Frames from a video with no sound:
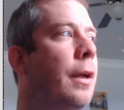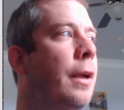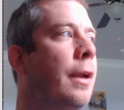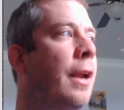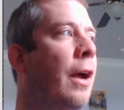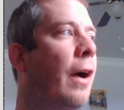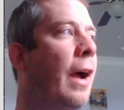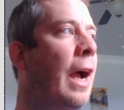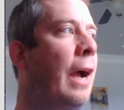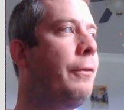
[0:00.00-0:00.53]

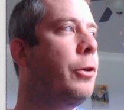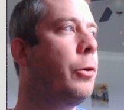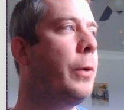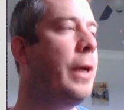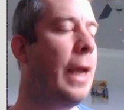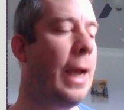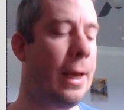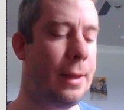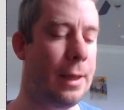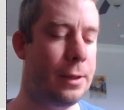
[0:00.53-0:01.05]
now after we
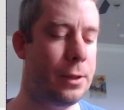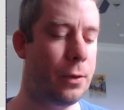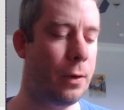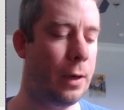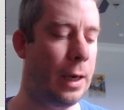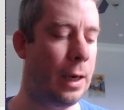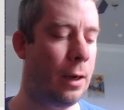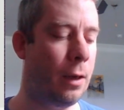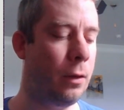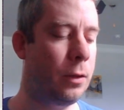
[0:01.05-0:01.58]
add that to our
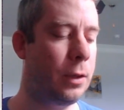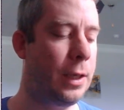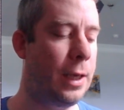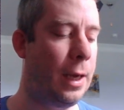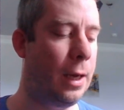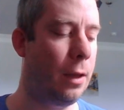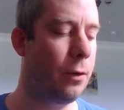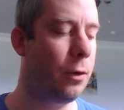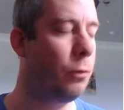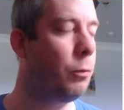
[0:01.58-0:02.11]
Outlook
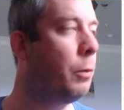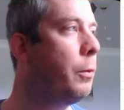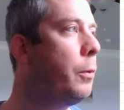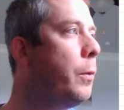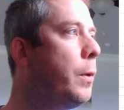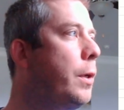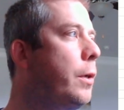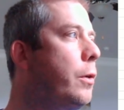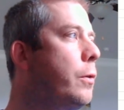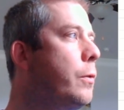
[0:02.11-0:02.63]
calendar, what we
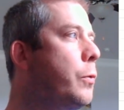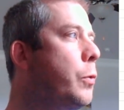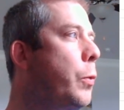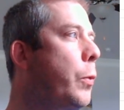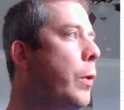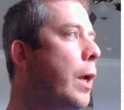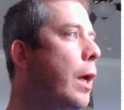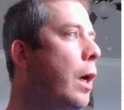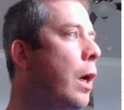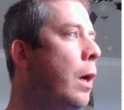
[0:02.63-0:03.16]
want to do is we
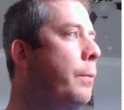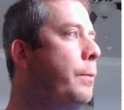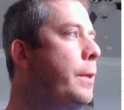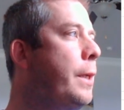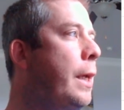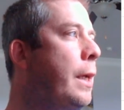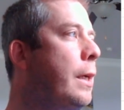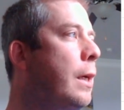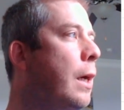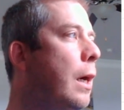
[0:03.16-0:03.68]
want to
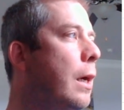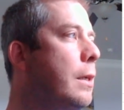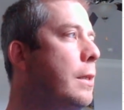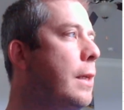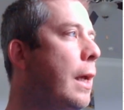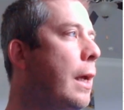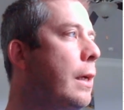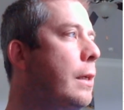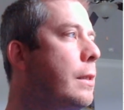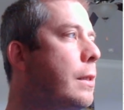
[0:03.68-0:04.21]
update
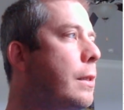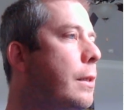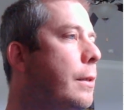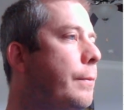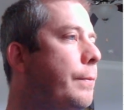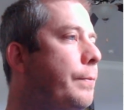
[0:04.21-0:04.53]
context,